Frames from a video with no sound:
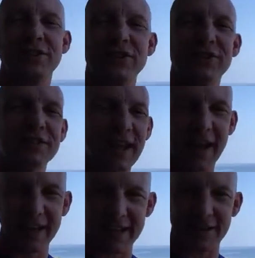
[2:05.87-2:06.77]

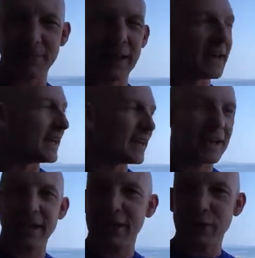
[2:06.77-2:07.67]
stunning.
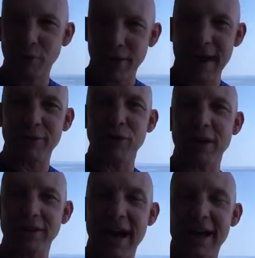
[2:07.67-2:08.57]
You want to have a
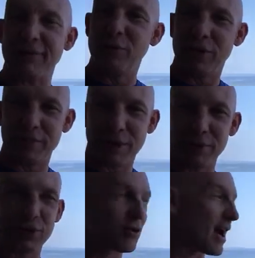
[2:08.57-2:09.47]
great life. You want to be
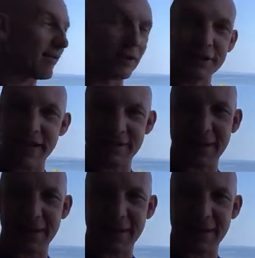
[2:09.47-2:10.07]
able to travel and take